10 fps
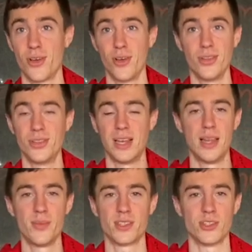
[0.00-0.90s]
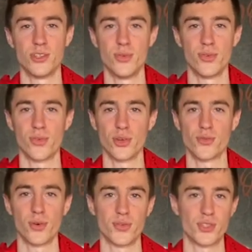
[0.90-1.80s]
unlimited universe
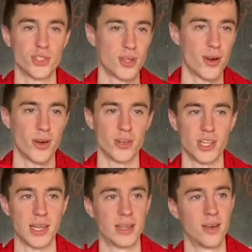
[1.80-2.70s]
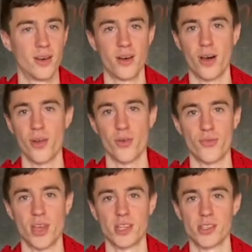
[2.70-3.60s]
full of stars and other
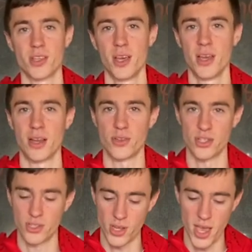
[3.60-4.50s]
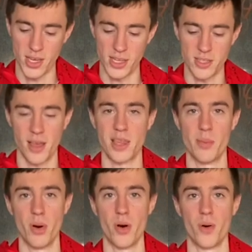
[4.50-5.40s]
things. There's this tiny, tiny
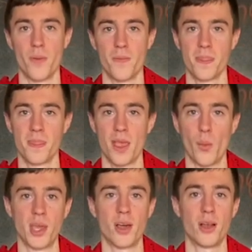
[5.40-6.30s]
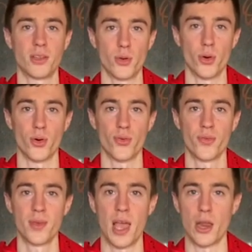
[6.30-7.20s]
ball, and we call it Earth.
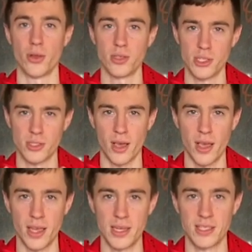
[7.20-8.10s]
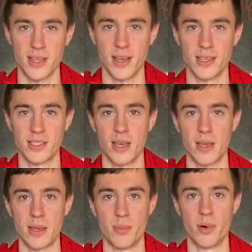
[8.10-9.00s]
And on this tiny, tiny,
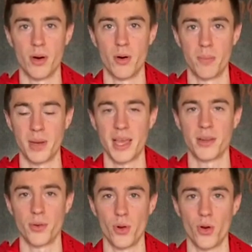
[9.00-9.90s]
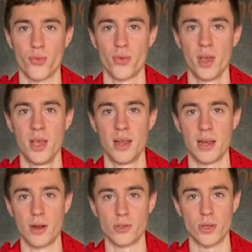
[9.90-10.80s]
tiny ball, planet Earth,
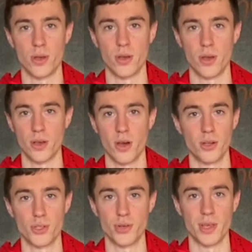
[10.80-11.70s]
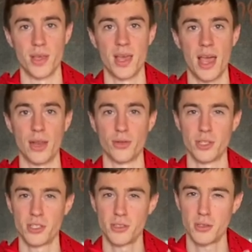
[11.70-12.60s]
there's a country. And on
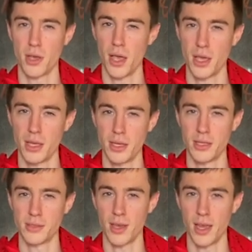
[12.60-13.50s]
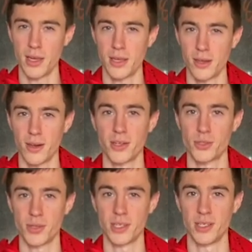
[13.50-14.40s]
this tiny, tiny
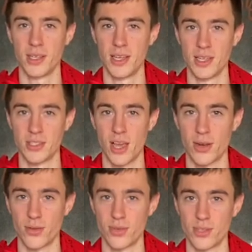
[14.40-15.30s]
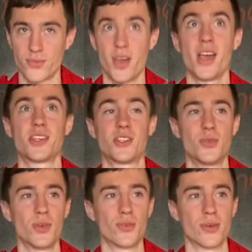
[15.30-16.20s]
country, inside of this vast
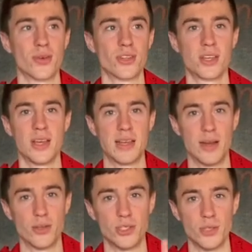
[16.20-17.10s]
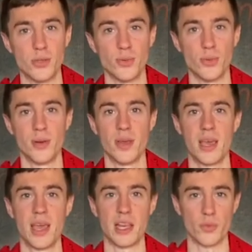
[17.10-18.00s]
universe, there's you.
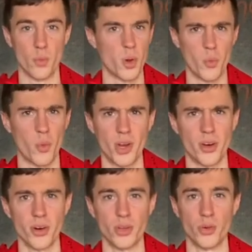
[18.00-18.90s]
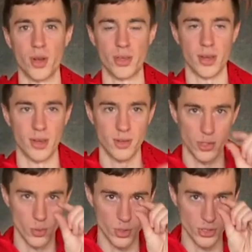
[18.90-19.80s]
And what are you? Like,
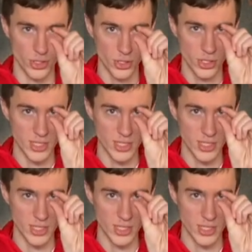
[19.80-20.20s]
you're just